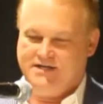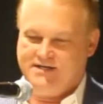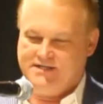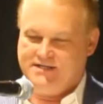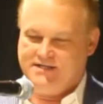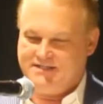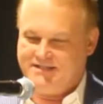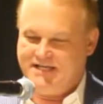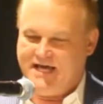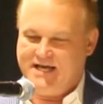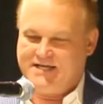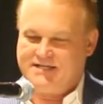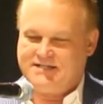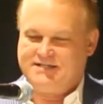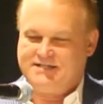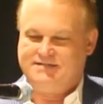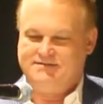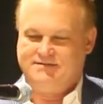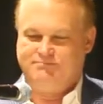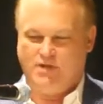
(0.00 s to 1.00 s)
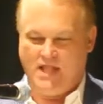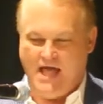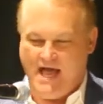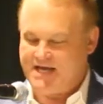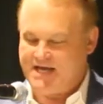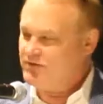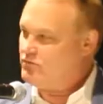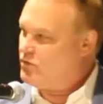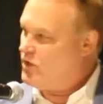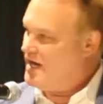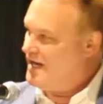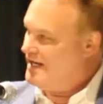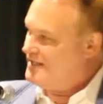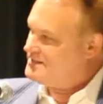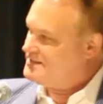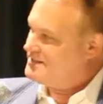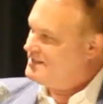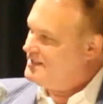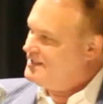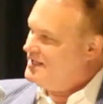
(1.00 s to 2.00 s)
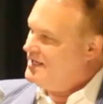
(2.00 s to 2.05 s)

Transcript: Is that black and white?